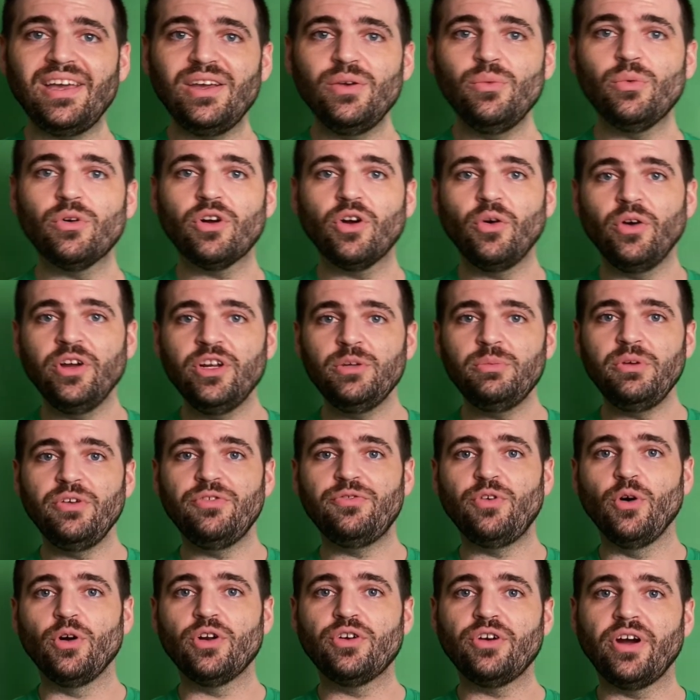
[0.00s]
we're going to be
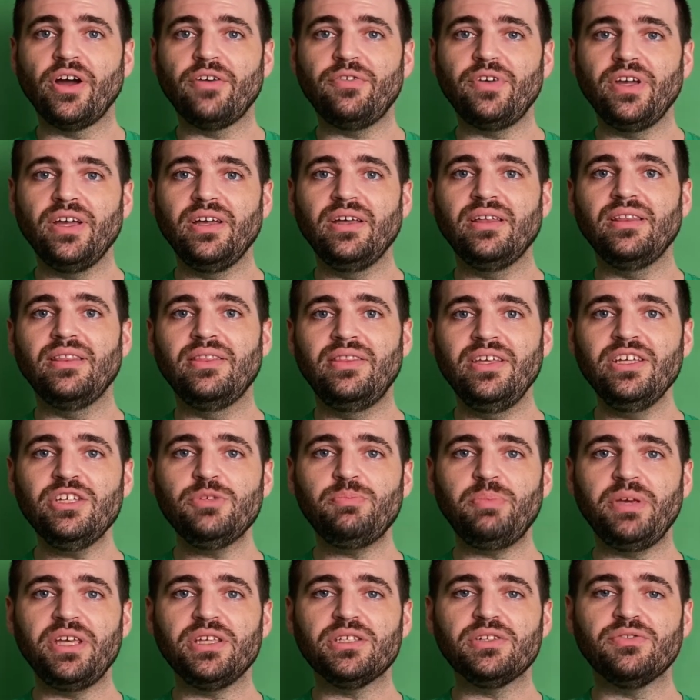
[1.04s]
photographing this
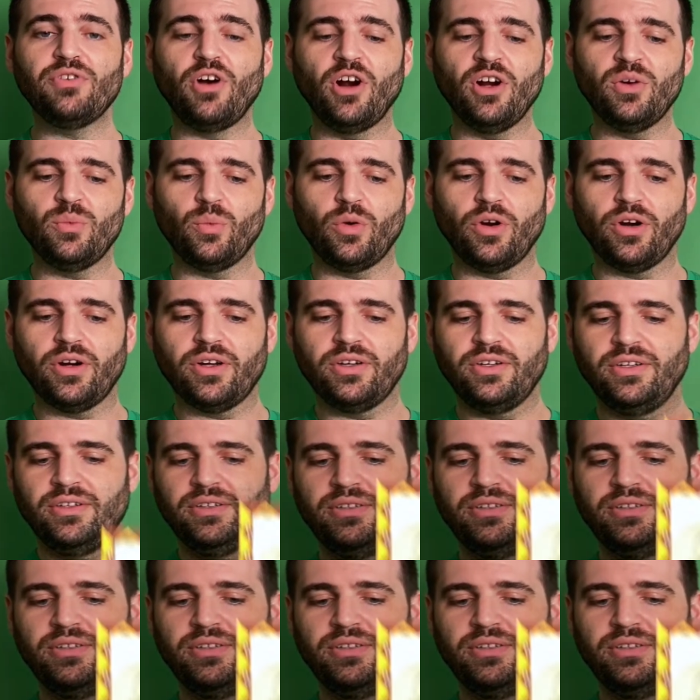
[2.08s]
piece of artwork.